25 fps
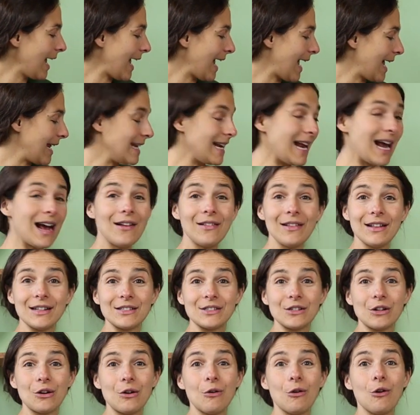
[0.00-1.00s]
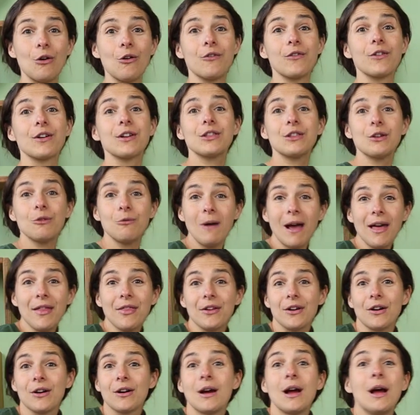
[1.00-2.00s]
And now let's go over the
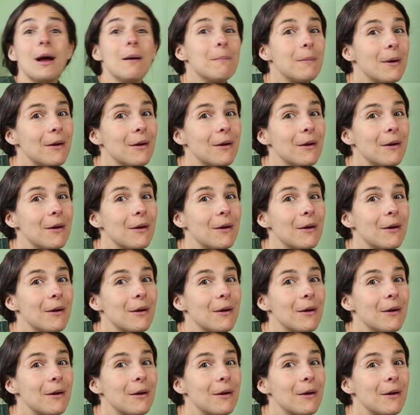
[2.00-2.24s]
weather.